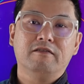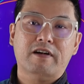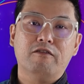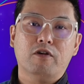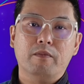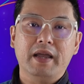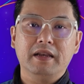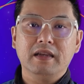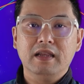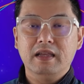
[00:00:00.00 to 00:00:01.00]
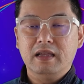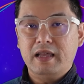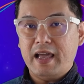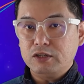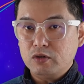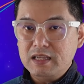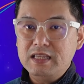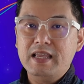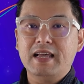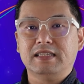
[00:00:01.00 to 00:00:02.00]
file format? Actually
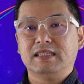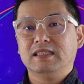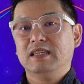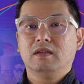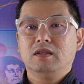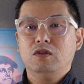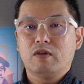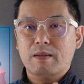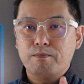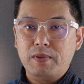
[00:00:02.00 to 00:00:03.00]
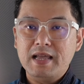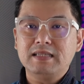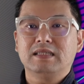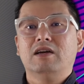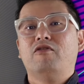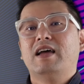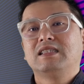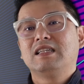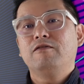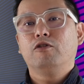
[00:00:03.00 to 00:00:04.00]
yes, you can place a
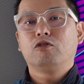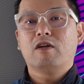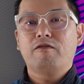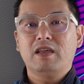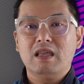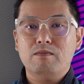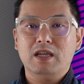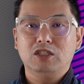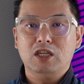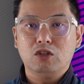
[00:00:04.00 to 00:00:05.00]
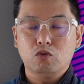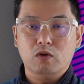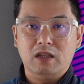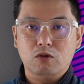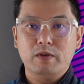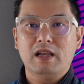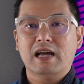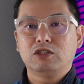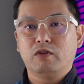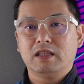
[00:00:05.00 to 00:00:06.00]
raster photographic image into Adobe
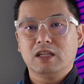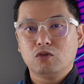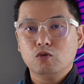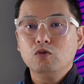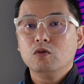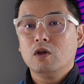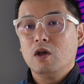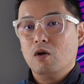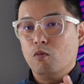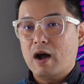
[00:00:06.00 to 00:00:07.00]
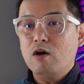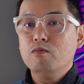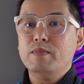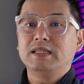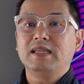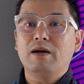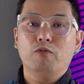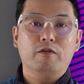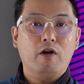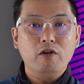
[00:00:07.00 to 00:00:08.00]
Illustrator 2 while mixing up
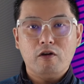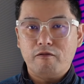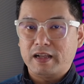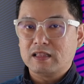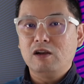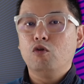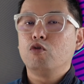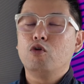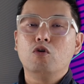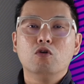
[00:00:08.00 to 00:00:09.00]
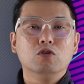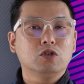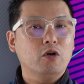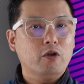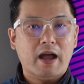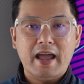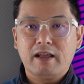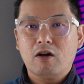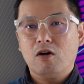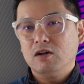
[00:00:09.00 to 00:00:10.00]
with all your vector logos, all your
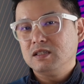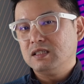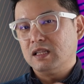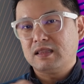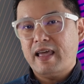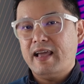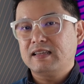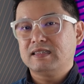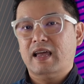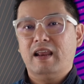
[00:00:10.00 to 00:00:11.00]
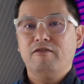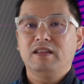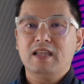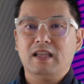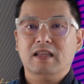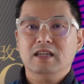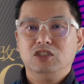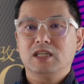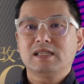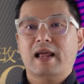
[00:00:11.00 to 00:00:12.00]
icons, the text and everything,
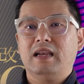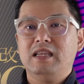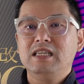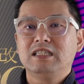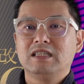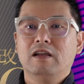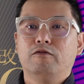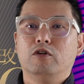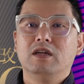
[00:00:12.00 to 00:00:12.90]
just like this for